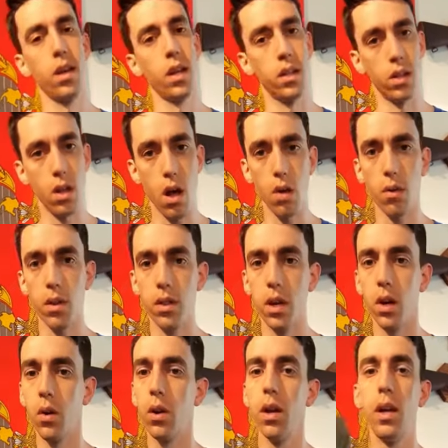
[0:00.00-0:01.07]
In the long run
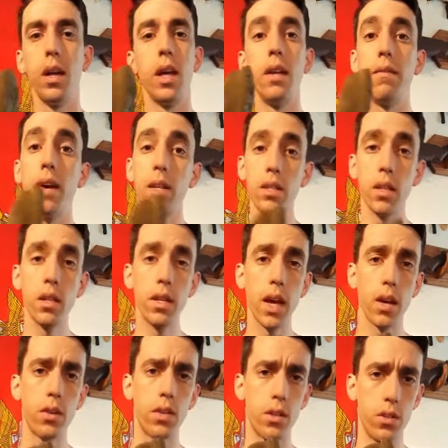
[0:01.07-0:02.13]
though, invest in the
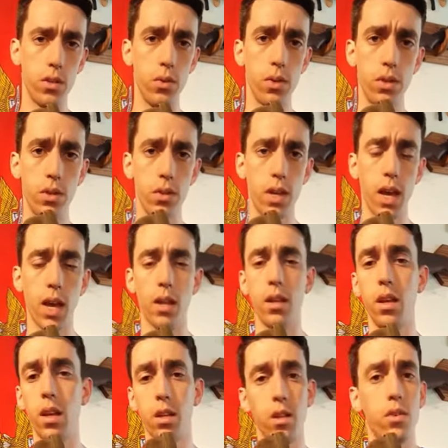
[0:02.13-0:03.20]
Danners as soon as you can.